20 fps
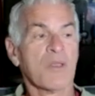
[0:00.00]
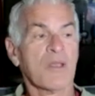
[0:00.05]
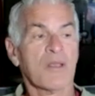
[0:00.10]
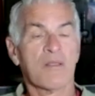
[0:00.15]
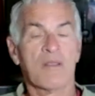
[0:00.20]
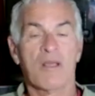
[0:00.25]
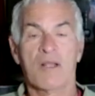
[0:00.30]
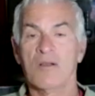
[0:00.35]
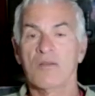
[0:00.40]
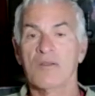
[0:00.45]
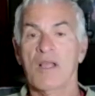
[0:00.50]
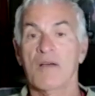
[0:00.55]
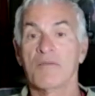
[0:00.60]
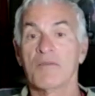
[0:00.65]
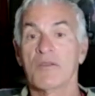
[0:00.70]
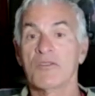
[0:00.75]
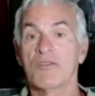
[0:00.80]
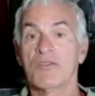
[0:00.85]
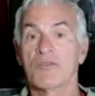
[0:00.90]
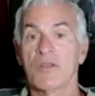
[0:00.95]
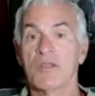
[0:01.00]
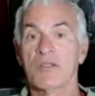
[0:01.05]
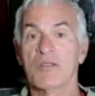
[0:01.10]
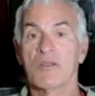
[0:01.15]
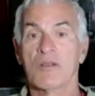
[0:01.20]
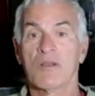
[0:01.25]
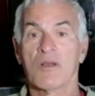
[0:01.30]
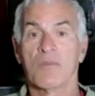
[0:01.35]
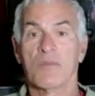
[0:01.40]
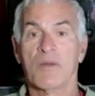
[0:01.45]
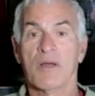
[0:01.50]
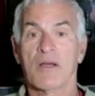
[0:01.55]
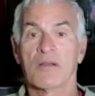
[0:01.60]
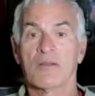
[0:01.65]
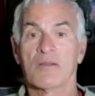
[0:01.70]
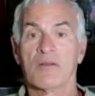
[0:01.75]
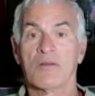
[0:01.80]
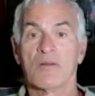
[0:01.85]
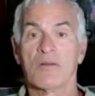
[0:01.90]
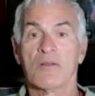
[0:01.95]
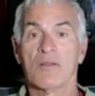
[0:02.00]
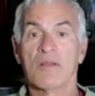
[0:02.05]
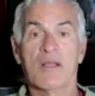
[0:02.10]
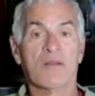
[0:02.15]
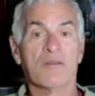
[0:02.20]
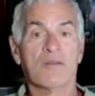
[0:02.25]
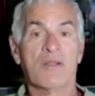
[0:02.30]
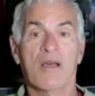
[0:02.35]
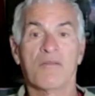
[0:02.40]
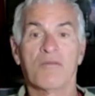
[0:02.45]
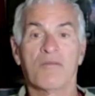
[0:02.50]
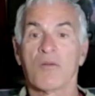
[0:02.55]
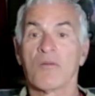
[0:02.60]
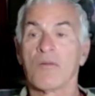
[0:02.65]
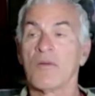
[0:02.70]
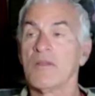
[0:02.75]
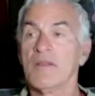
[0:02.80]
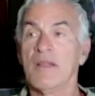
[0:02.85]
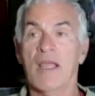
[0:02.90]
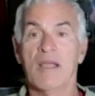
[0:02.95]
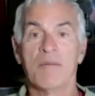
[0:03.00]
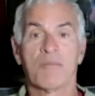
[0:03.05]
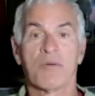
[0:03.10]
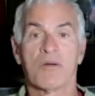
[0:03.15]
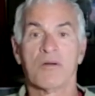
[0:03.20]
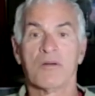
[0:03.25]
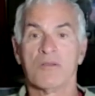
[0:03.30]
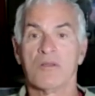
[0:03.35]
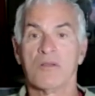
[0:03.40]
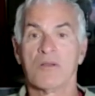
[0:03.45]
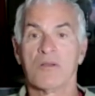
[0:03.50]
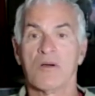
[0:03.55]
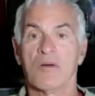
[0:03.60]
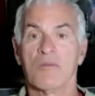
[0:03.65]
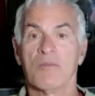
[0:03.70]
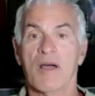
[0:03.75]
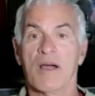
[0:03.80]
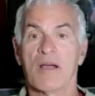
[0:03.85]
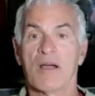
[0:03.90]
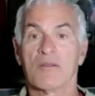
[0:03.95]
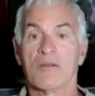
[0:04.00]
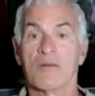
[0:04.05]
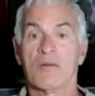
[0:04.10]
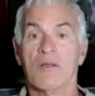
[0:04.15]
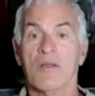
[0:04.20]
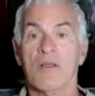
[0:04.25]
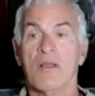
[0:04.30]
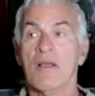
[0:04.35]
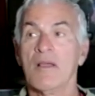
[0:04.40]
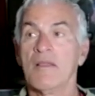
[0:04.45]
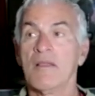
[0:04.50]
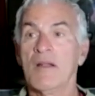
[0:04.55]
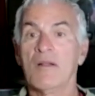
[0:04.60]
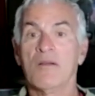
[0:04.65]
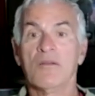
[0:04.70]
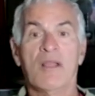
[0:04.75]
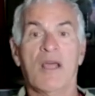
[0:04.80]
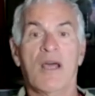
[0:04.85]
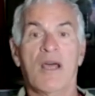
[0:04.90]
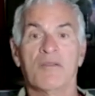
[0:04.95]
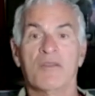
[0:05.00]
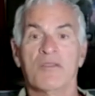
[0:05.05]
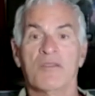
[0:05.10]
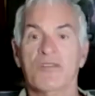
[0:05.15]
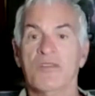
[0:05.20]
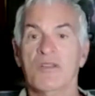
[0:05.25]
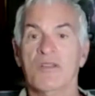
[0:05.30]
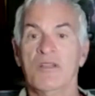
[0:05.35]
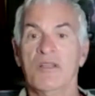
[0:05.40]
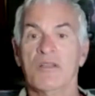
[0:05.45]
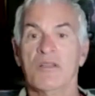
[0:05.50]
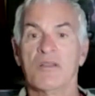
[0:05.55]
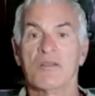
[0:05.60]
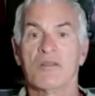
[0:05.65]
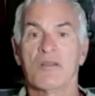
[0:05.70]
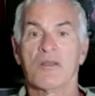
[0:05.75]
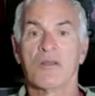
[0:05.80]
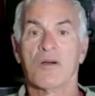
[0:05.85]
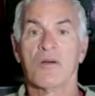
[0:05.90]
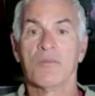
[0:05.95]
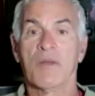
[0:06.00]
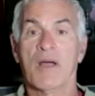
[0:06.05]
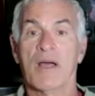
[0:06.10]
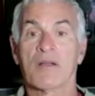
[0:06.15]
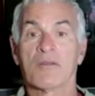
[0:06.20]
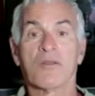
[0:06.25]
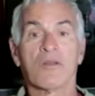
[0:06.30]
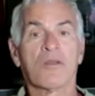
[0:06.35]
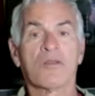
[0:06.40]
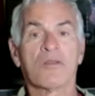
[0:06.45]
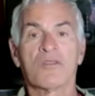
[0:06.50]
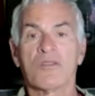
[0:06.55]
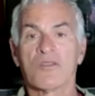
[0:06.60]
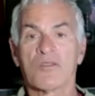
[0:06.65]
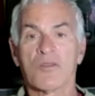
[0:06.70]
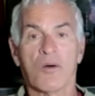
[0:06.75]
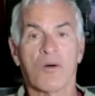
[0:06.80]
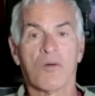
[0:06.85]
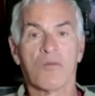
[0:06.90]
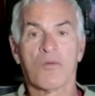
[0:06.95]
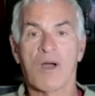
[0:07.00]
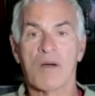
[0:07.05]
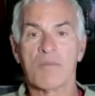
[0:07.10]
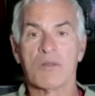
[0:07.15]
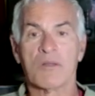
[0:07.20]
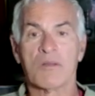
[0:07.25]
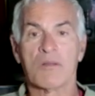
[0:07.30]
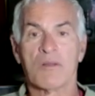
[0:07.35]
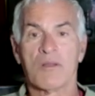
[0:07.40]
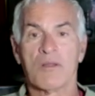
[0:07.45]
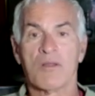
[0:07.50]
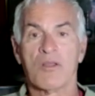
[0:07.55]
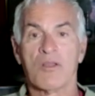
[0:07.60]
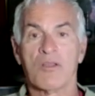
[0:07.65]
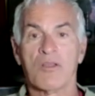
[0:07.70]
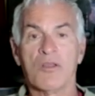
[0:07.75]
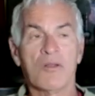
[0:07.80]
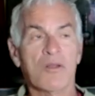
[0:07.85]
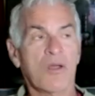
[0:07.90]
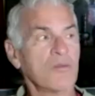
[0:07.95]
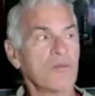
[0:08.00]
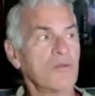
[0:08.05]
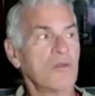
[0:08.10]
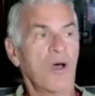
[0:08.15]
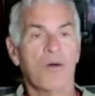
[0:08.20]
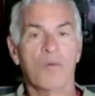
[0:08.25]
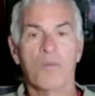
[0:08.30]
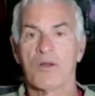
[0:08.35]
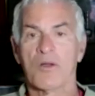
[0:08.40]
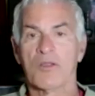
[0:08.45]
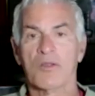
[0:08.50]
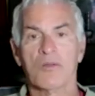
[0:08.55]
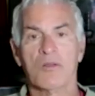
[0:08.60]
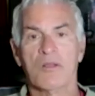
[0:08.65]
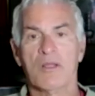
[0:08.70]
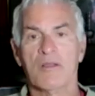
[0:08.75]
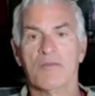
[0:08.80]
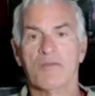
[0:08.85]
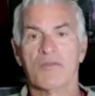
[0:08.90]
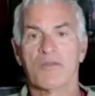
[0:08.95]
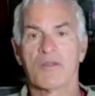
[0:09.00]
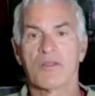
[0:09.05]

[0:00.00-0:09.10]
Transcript: they don't have a street to go back to. They don't have a neighborhood to go back to. They don't have a city to go back to because it's all rubble. You don't know where you lived.